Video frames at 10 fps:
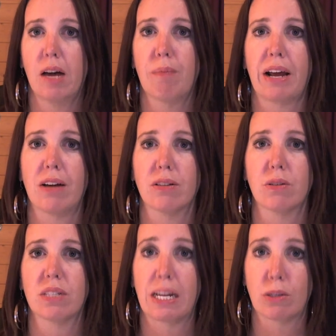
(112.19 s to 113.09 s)
but I also
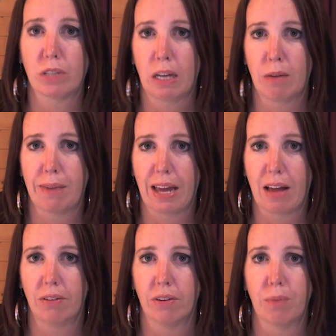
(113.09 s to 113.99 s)
schedule time in my
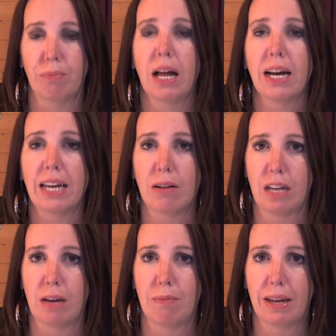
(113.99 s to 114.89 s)
calendar. I block out
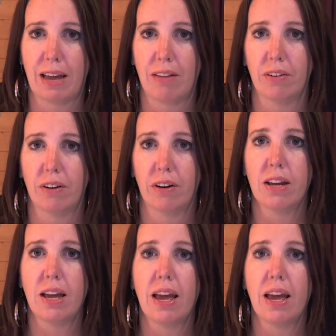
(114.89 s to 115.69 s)
time in my calendar.